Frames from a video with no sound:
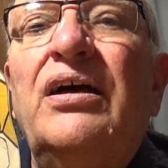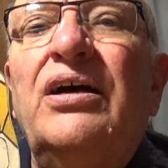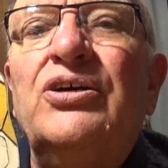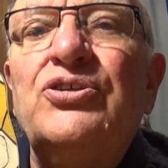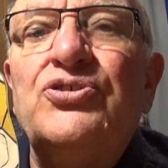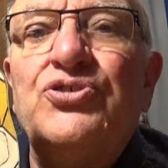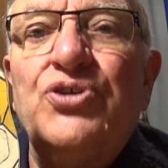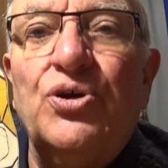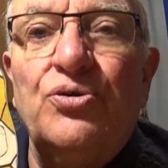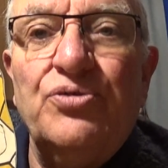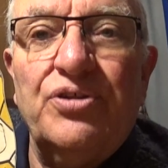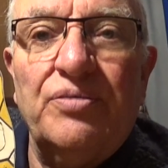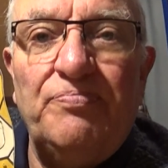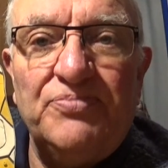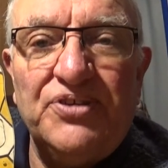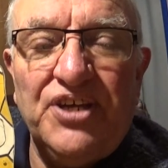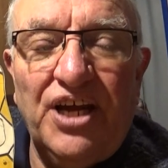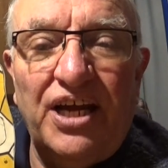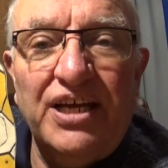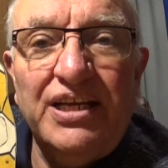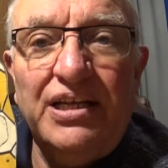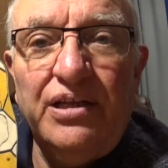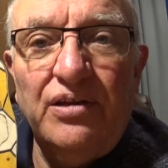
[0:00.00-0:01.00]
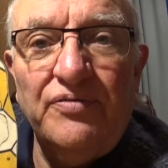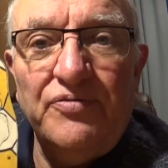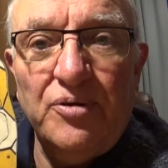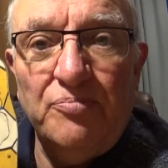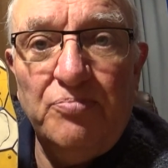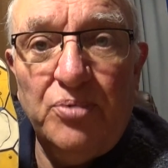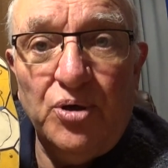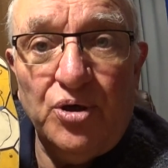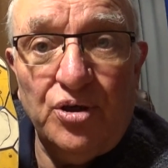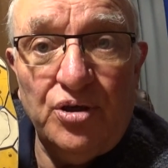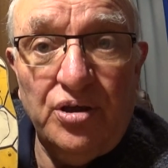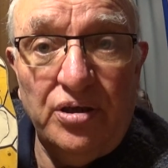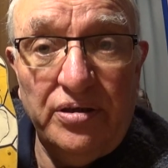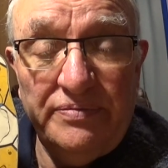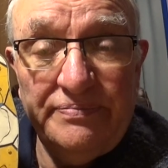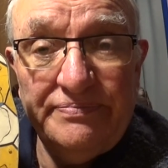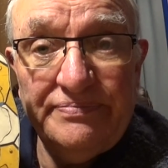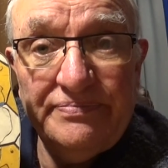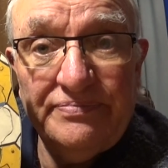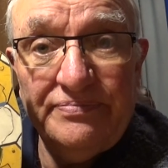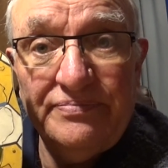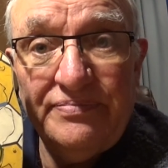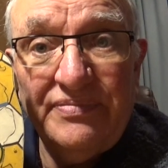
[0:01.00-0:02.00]
And so the title of the book,
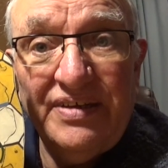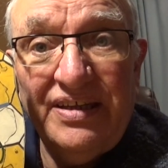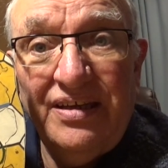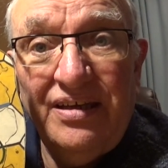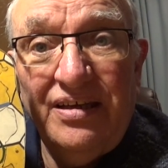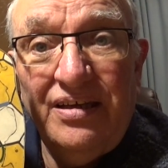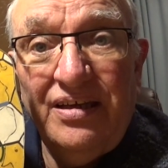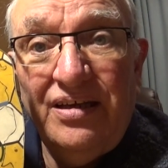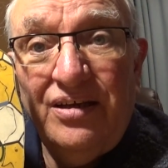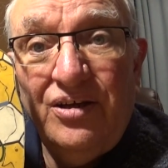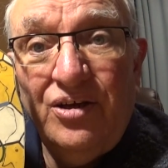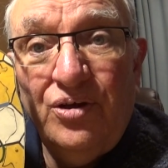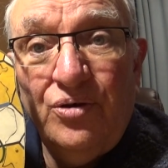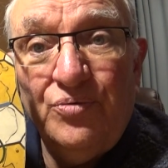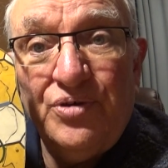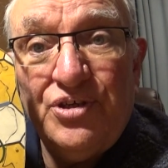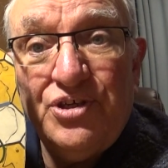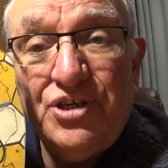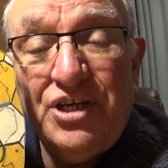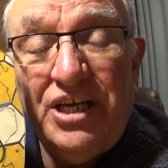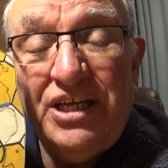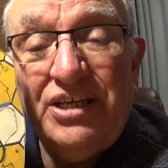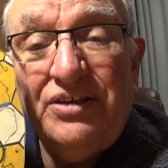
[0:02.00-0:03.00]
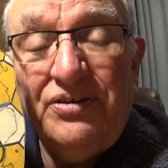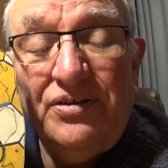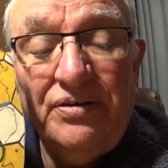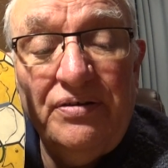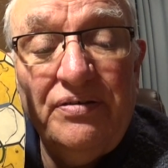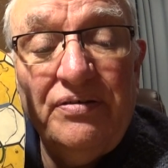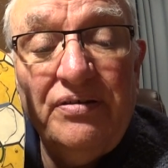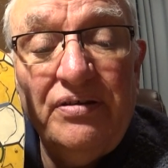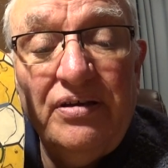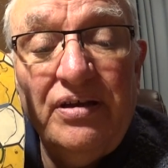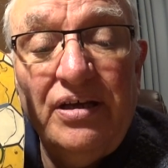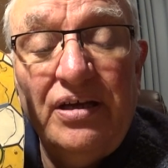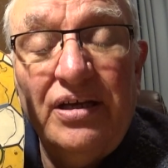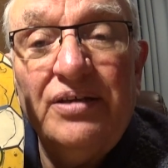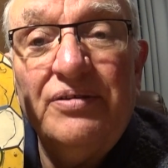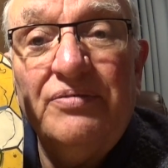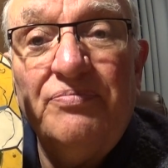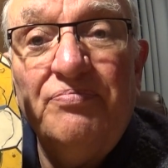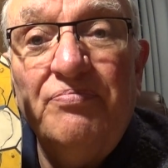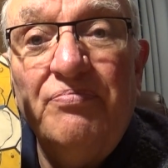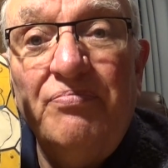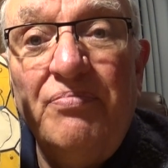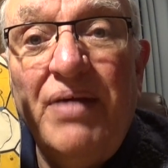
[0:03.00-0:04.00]
which Kit
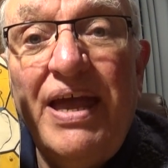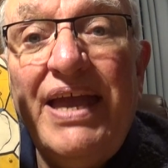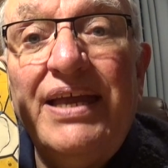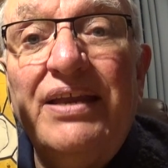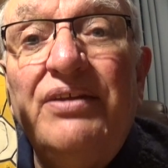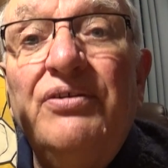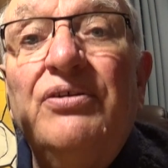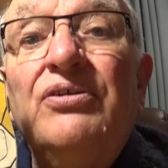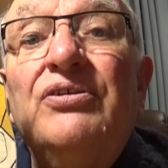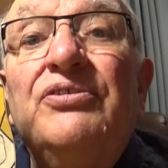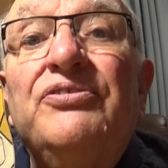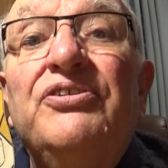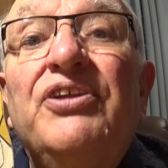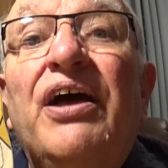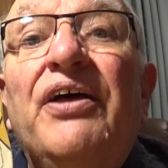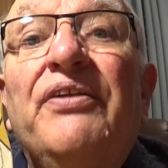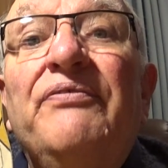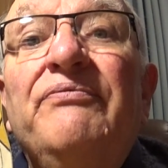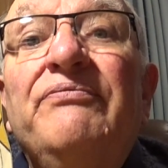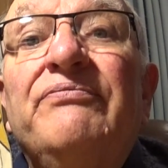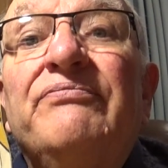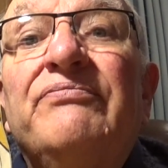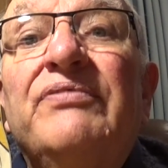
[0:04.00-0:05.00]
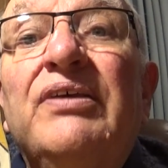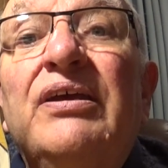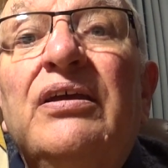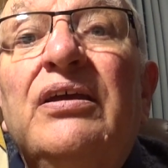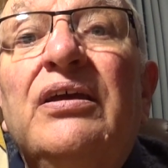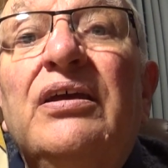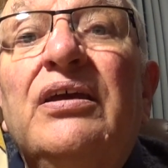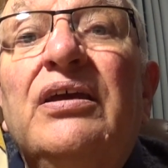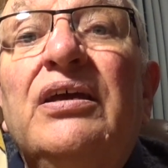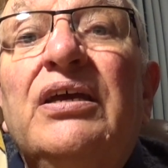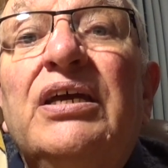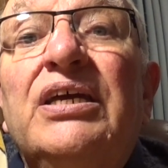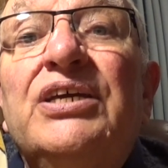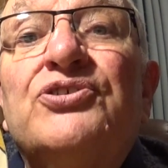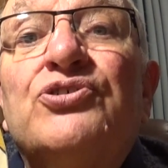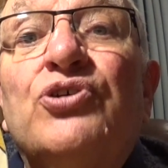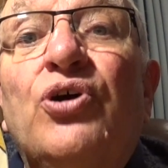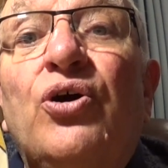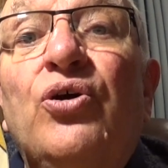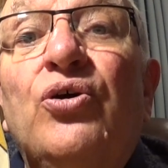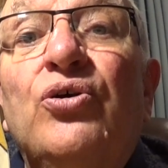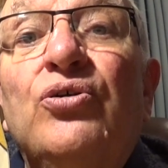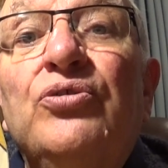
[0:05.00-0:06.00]
had made and done, is
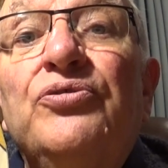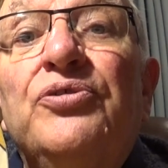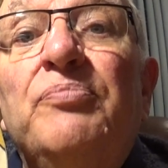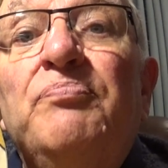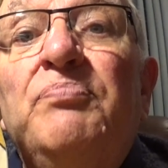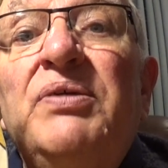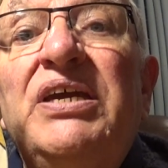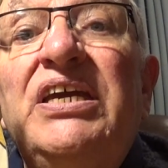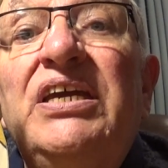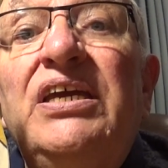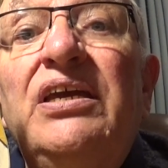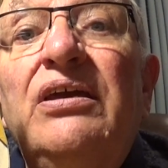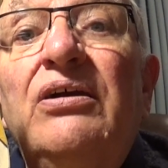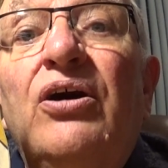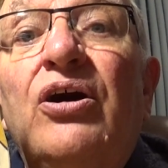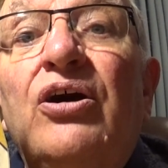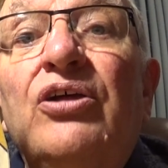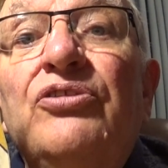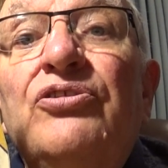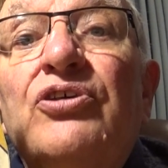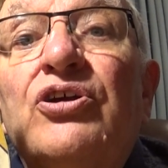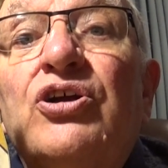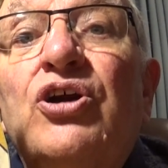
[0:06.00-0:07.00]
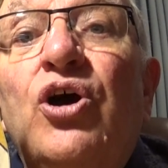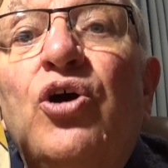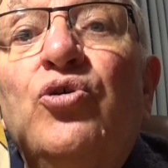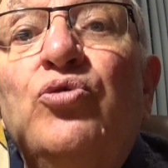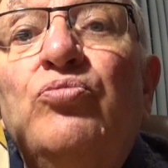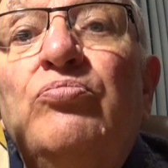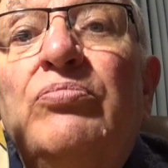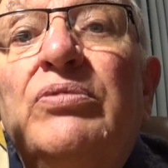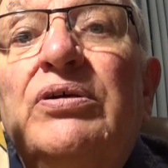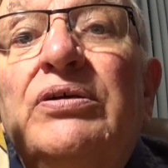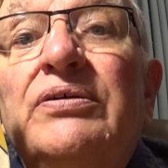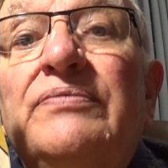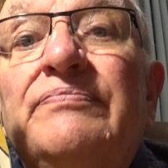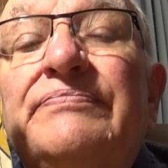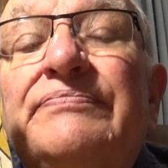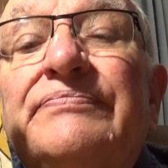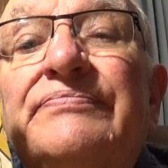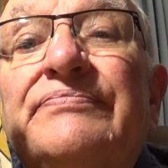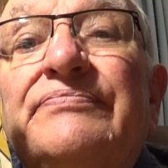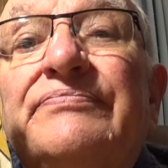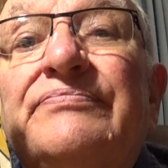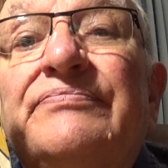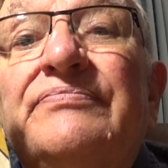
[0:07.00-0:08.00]
called The Bee on the Comb.
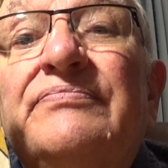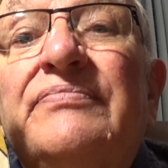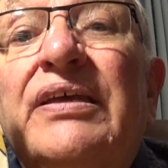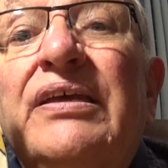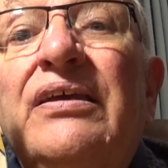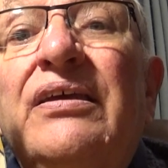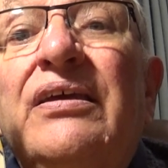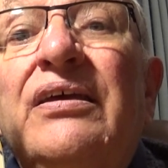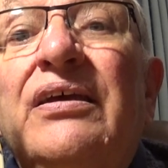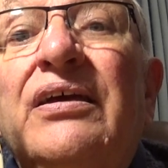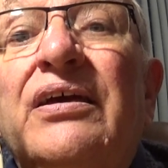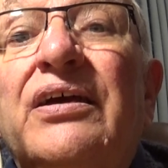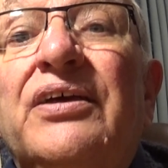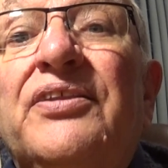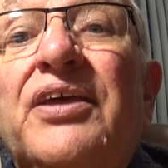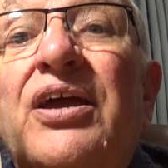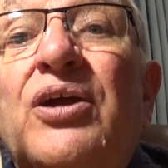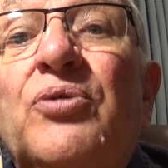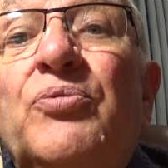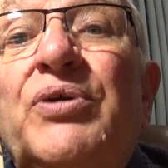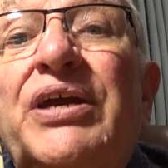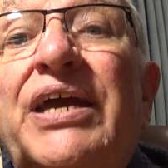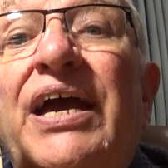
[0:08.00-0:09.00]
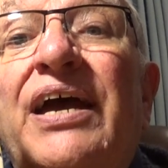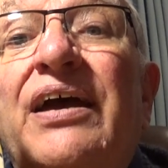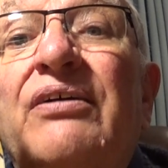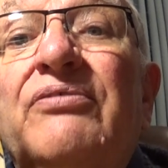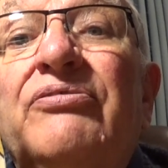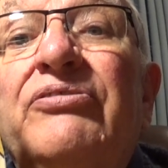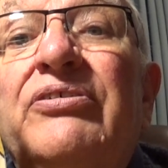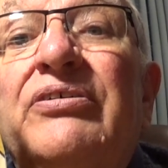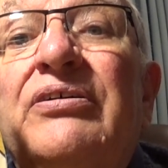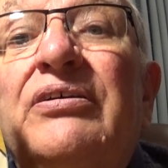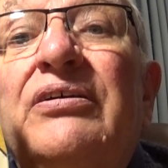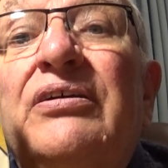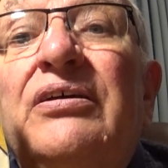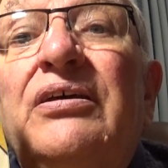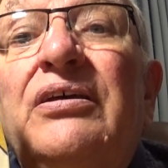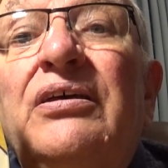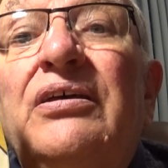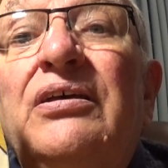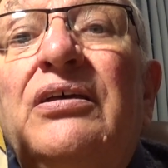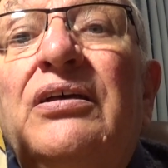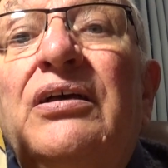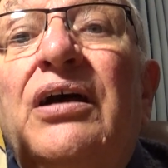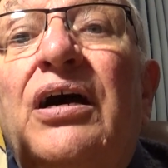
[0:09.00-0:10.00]
And there we have
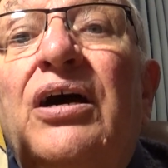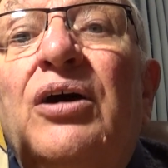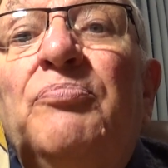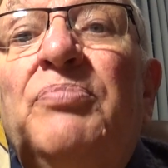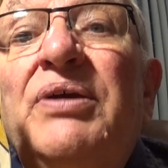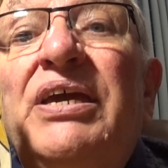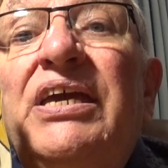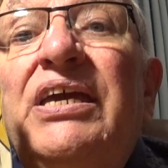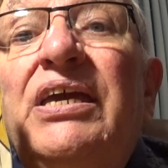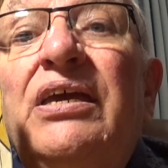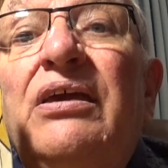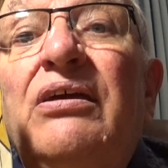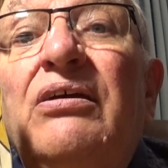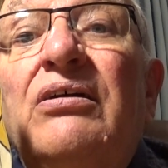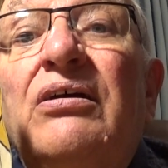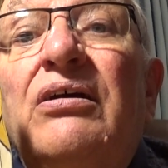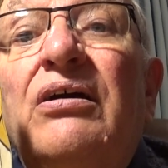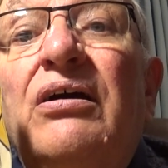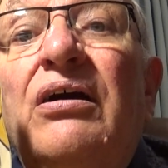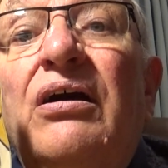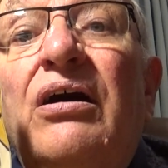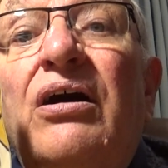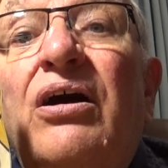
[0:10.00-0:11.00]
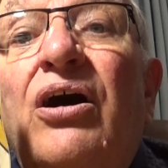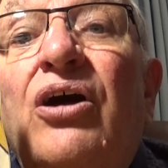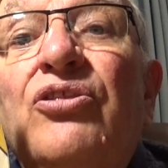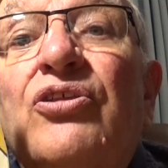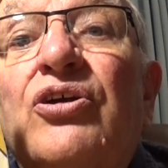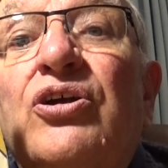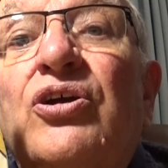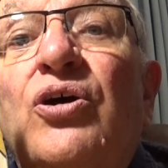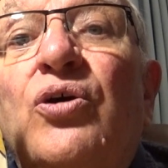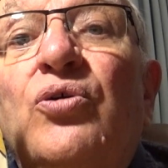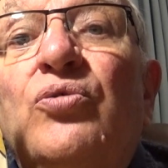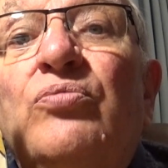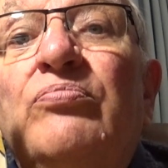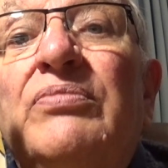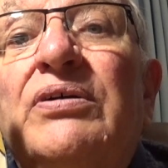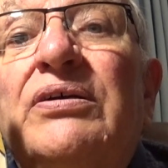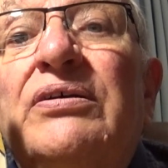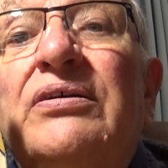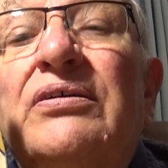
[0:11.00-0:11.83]
a bee on the comb.